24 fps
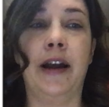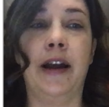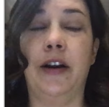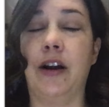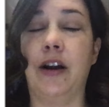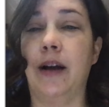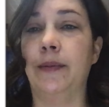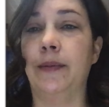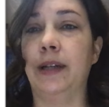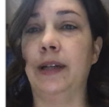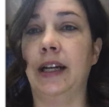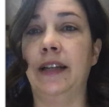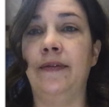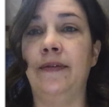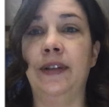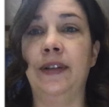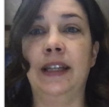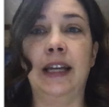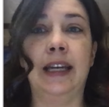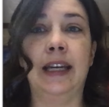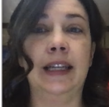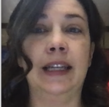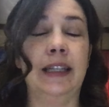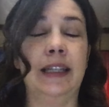I'm not even
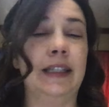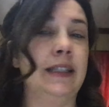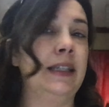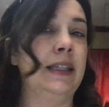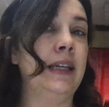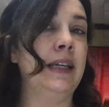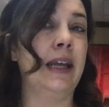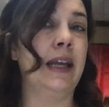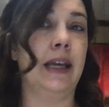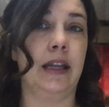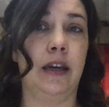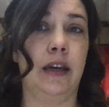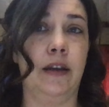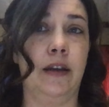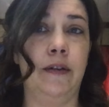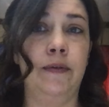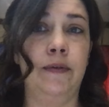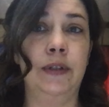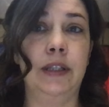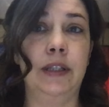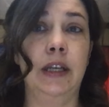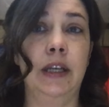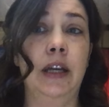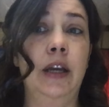getting into
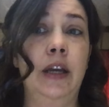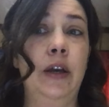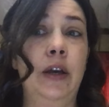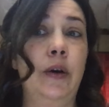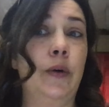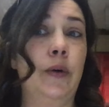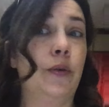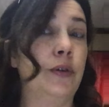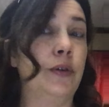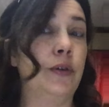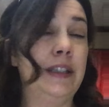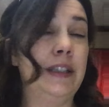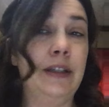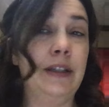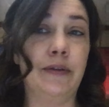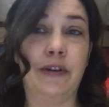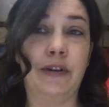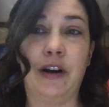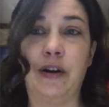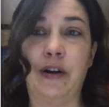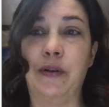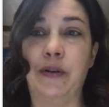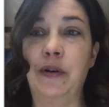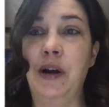negatives or
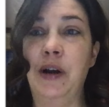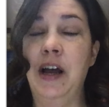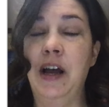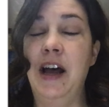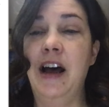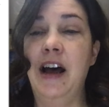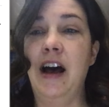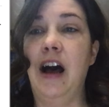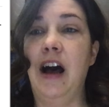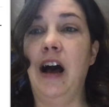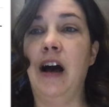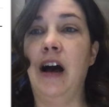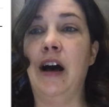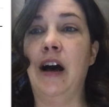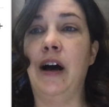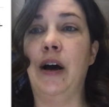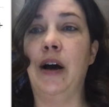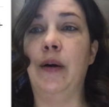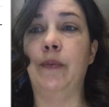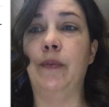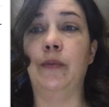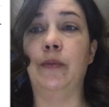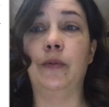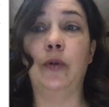0
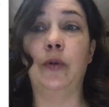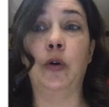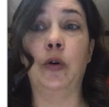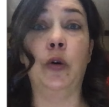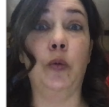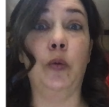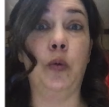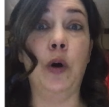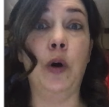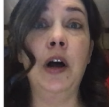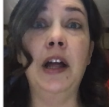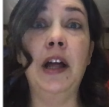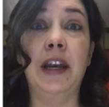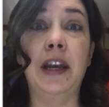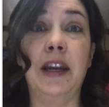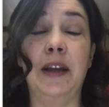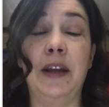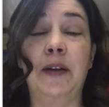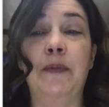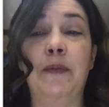or 1,